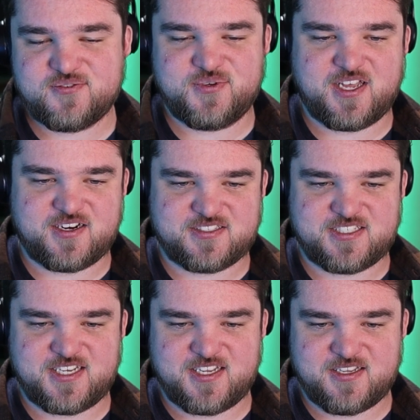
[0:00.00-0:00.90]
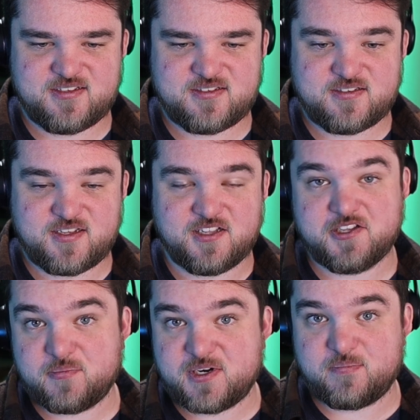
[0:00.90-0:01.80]
We got to see a
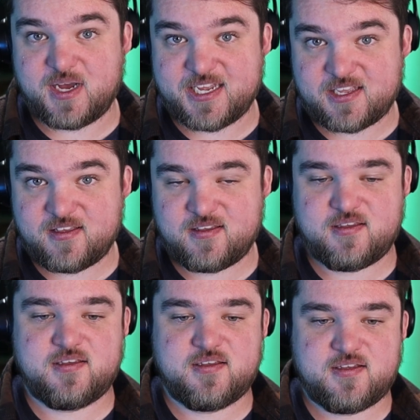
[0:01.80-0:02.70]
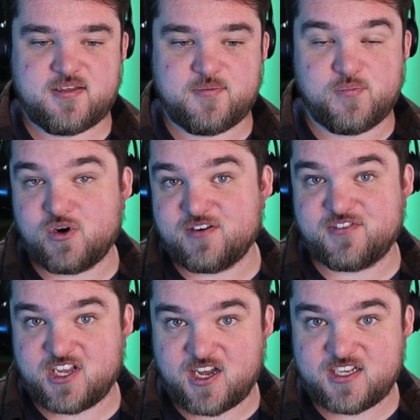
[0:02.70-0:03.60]
little bit of Mike, more
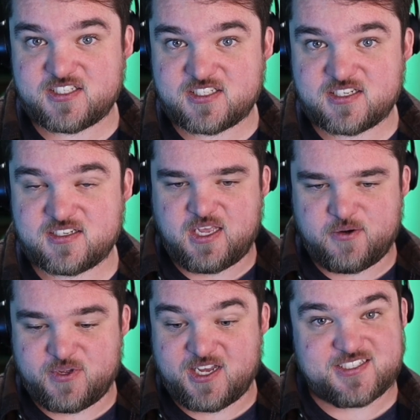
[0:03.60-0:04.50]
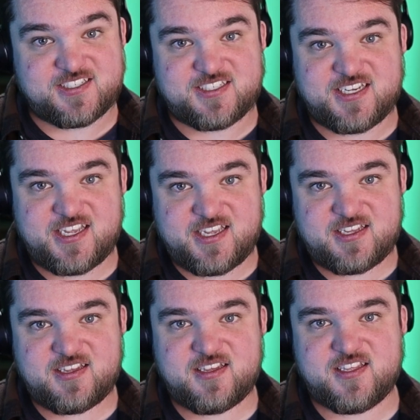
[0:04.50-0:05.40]
of Gus, and we got to see
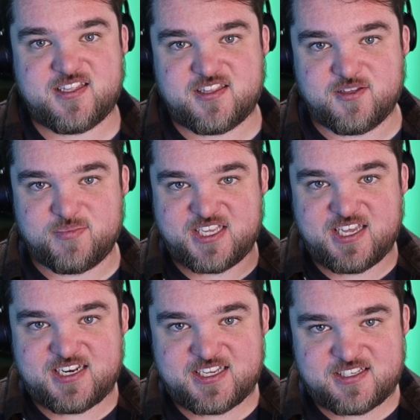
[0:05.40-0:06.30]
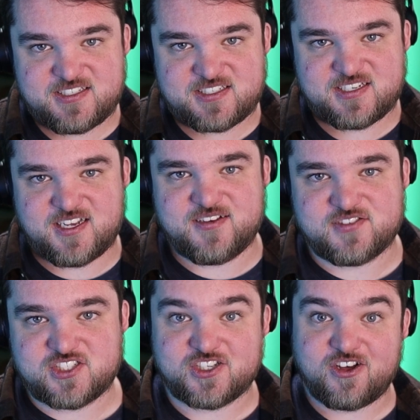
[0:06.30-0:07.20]
the beginnings of
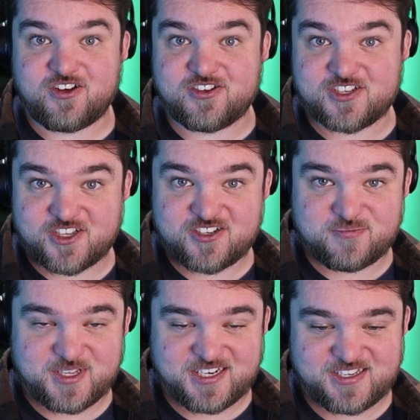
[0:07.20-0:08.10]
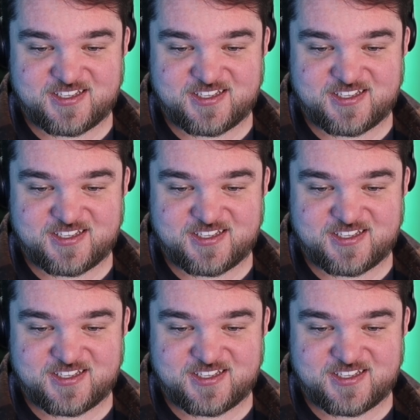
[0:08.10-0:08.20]
Saul Goodman.